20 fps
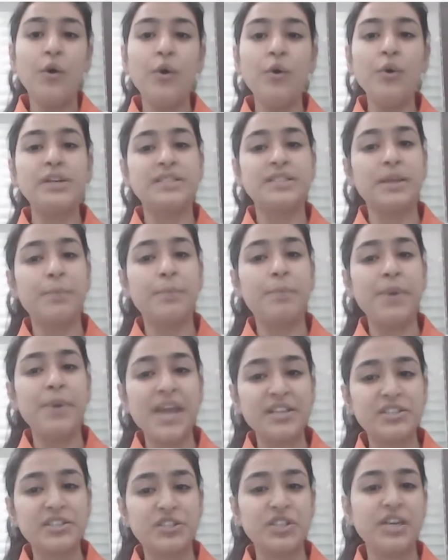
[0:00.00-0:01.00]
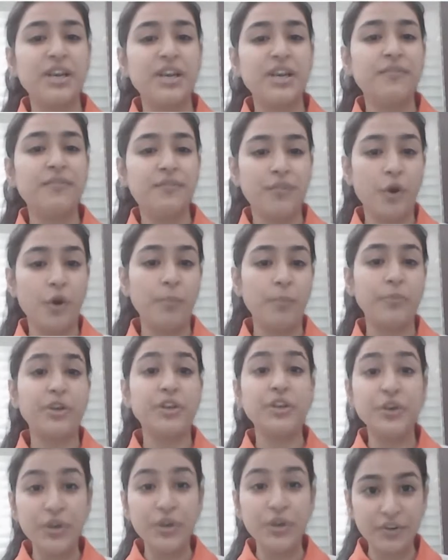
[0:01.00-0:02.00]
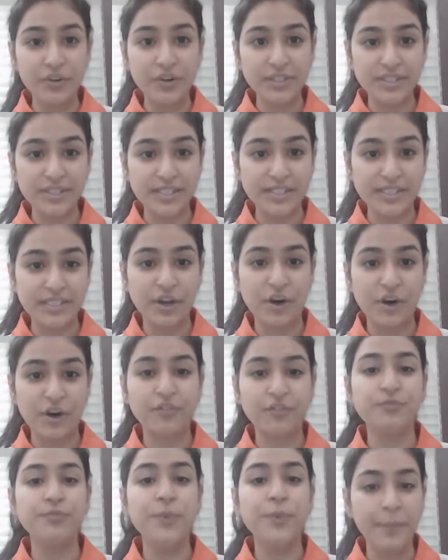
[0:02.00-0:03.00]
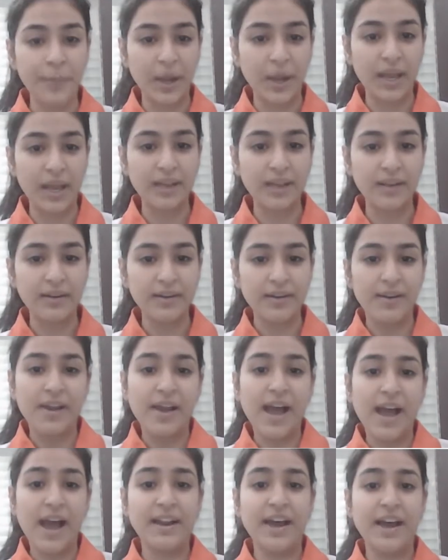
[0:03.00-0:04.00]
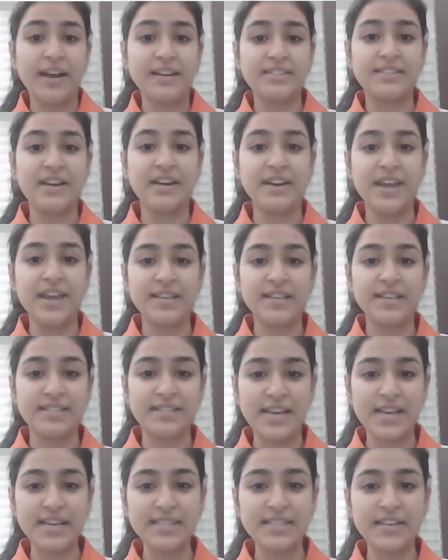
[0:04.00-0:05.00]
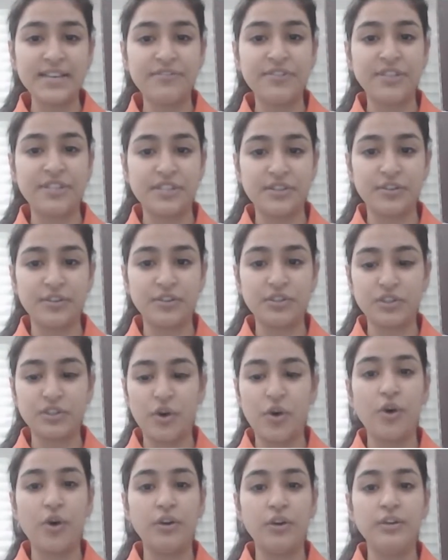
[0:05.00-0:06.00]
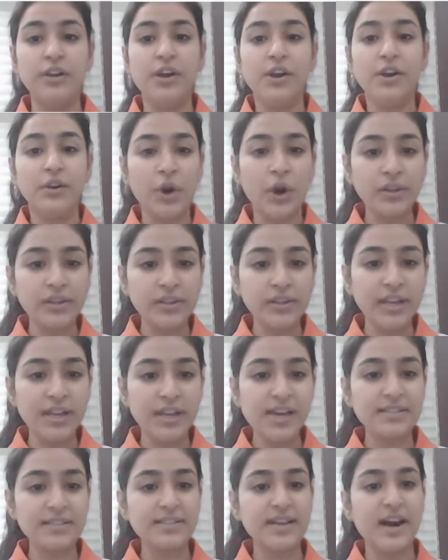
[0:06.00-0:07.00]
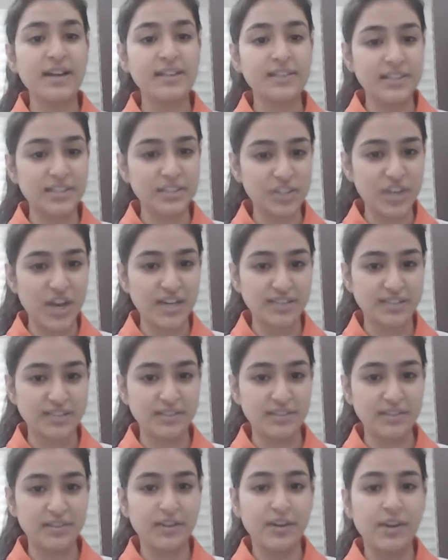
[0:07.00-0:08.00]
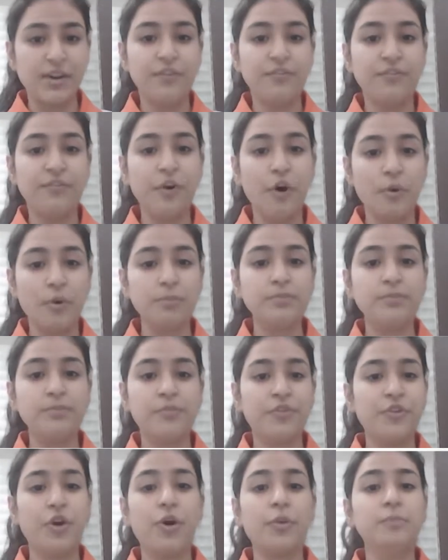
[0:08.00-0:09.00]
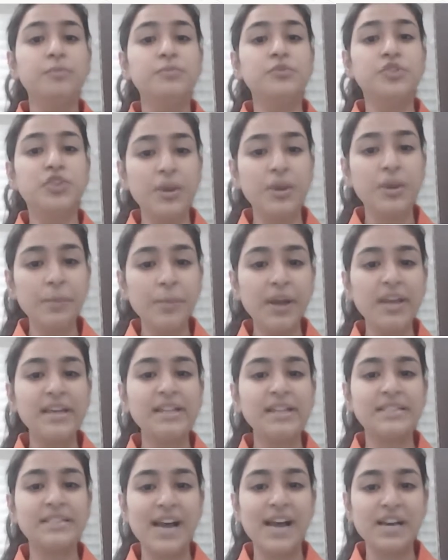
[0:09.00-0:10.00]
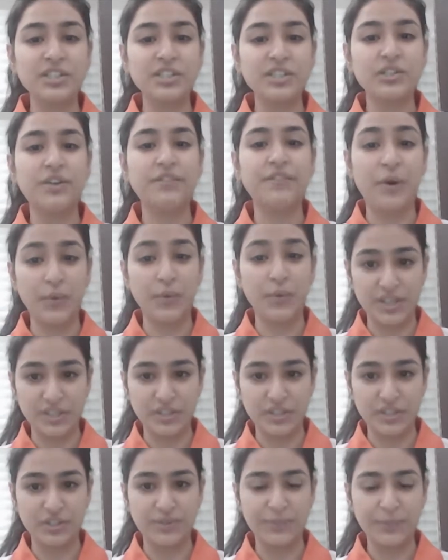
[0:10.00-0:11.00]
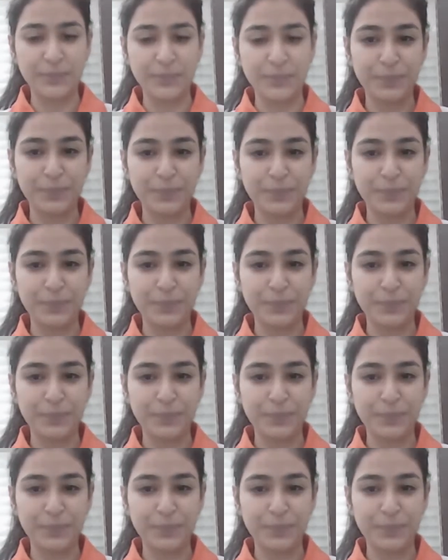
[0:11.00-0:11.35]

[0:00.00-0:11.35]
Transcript: who is a PhD from the University of Mumbai and has done extensive research on Kautilya's Arthashastra formed from Chinmaya International Foundation.